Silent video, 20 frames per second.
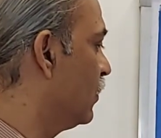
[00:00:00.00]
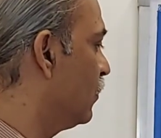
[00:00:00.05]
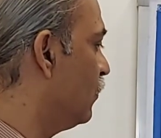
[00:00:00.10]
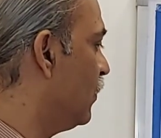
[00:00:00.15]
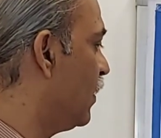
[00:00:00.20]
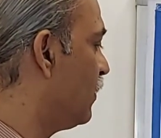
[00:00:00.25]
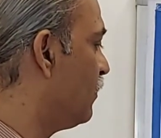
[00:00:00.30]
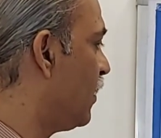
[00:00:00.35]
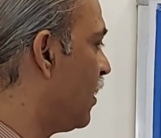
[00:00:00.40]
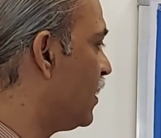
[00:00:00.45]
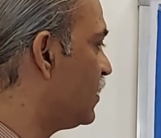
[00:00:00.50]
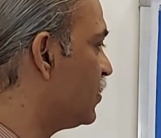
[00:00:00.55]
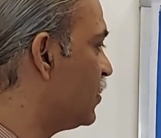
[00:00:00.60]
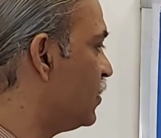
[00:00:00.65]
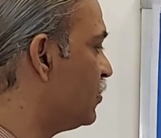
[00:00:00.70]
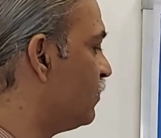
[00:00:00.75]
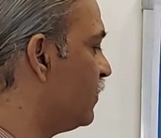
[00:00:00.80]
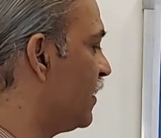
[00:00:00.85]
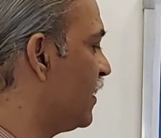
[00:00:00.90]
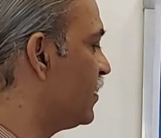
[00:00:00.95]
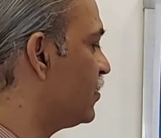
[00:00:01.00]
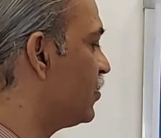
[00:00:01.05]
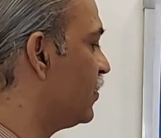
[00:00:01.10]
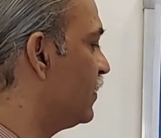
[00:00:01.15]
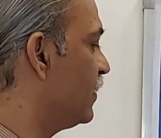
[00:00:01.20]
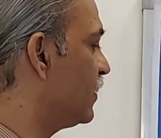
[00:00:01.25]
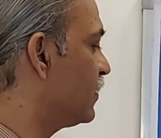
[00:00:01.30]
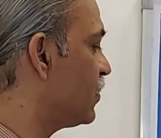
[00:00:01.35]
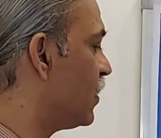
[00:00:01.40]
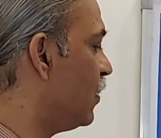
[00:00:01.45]
When Mars is placed
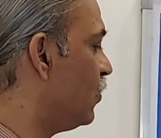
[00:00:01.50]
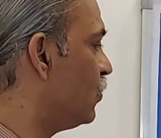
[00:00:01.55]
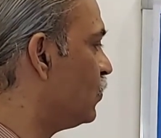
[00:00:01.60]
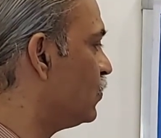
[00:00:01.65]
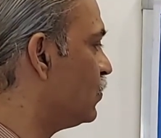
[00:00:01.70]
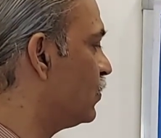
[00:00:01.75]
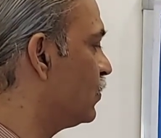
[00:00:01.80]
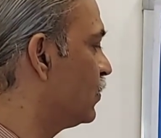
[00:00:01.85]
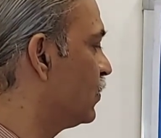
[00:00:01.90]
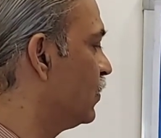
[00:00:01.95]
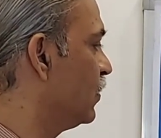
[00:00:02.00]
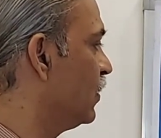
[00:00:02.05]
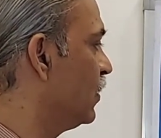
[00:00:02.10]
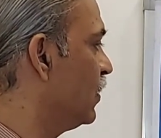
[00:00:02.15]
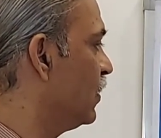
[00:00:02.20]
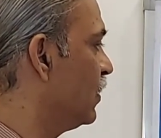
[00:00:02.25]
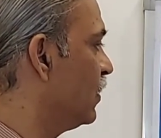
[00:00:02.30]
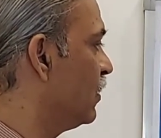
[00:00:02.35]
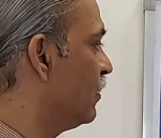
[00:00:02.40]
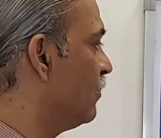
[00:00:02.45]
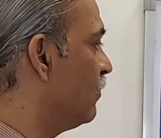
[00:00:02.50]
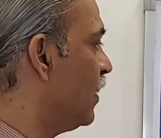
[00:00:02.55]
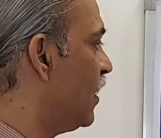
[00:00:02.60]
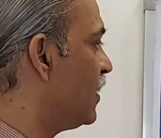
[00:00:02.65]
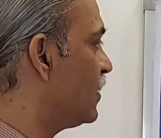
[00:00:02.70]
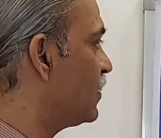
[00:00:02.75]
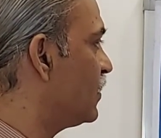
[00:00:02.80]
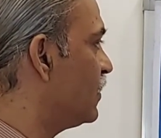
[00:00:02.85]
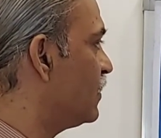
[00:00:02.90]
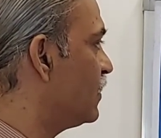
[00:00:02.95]
in this house,
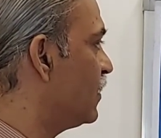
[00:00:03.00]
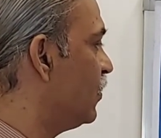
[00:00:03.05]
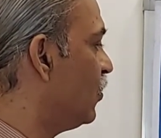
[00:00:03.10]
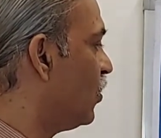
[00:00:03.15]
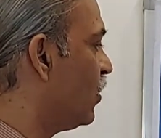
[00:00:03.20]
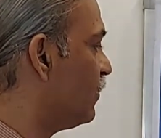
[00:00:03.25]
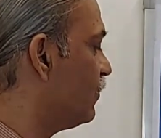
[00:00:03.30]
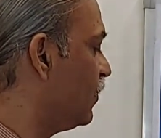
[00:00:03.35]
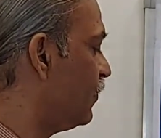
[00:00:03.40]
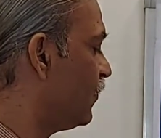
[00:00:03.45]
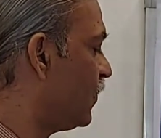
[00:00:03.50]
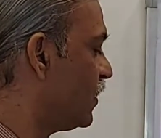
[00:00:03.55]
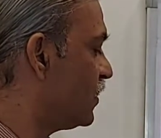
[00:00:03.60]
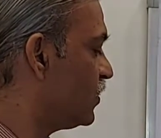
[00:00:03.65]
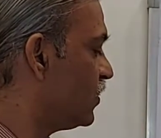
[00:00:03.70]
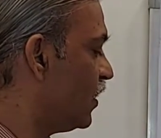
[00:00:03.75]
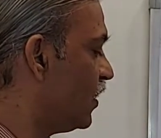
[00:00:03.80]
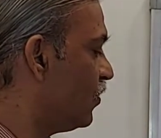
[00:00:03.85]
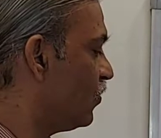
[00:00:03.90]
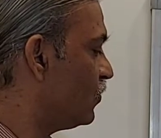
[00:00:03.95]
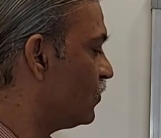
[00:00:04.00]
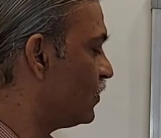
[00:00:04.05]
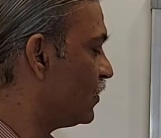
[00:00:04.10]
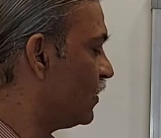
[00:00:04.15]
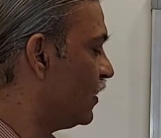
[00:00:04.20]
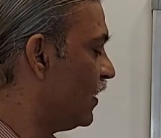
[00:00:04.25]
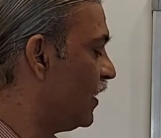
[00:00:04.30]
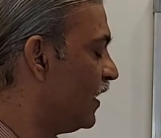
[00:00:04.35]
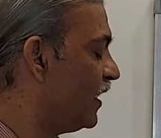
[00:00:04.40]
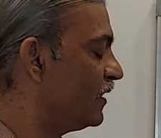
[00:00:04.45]
Mars is the lord of the first house
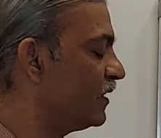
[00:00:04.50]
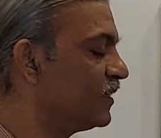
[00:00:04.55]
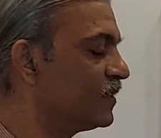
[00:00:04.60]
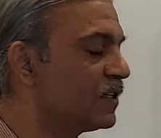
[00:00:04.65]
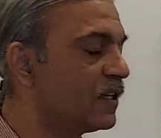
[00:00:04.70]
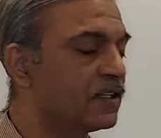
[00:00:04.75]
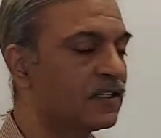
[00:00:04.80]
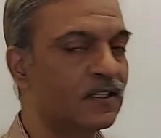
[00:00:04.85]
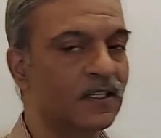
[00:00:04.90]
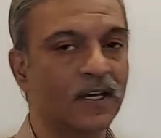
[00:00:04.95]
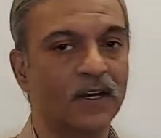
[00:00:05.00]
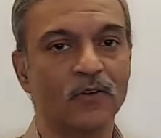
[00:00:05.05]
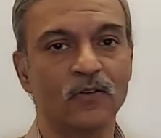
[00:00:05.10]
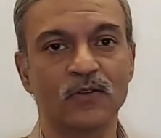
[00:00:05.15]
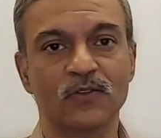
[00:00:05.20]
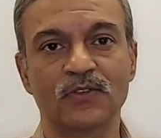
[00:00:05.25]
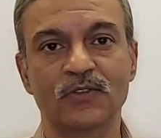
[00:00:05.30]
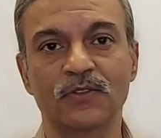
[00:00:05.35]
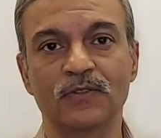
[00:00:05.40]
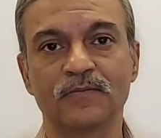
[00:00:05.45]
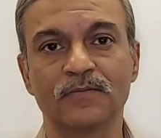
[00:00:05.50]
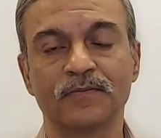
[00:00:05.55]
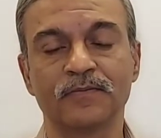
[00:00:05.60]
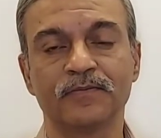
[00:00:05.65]
and the sixth house.